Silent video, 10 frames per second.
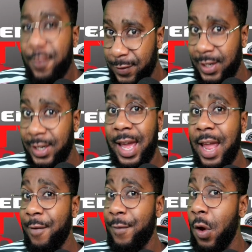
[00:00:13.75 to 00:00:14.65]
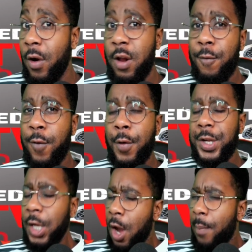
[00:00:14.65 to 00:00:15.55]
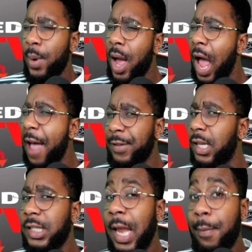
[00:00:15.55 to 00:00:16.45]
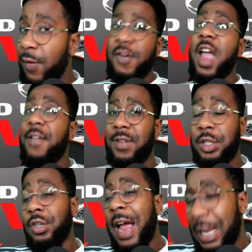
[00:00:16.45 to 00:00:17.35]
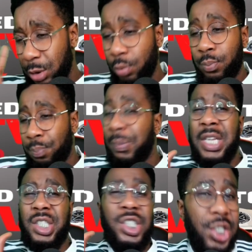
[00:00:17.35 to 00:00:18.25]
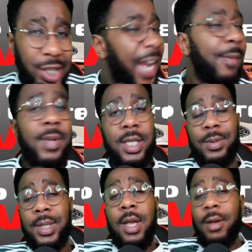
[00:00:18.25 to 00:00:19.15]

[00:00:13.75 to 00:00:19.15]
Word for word: Today's Nottingham Forest, but I have to say before I even try and be shameless,